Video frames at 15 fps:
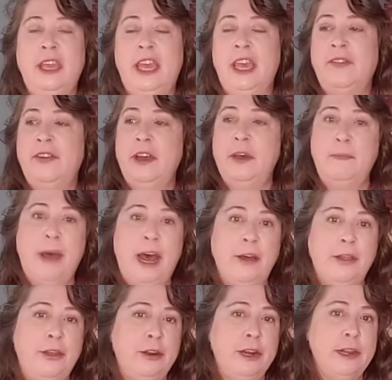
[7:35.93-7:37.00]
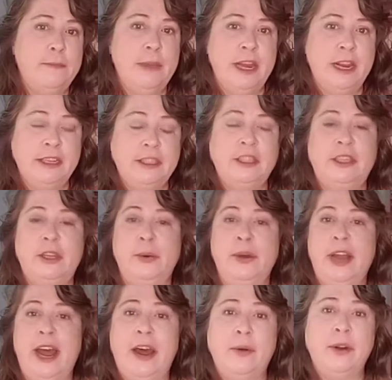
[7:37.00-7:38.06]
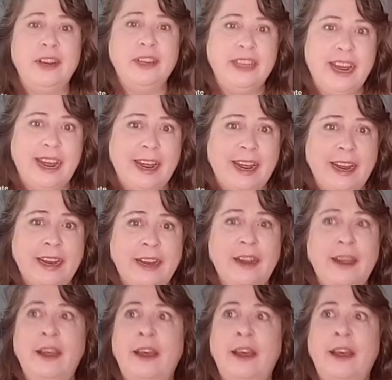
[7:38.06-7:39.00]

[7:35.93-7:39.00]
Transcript: Give it about 30 minutes to an hour a day.